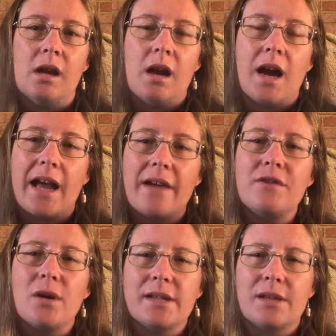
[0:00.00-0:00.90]
I have
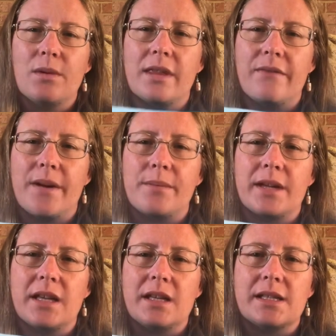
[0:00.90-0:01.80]
no idea what the
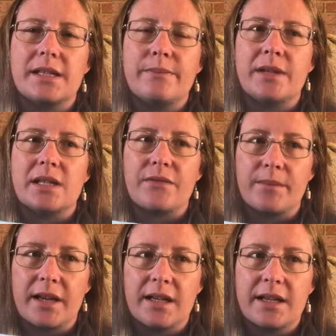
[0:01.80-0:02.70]
fabric is, but it's from
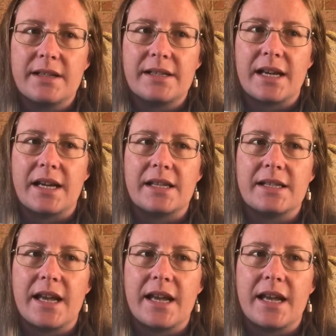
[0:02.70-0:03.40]
Colour Cascades,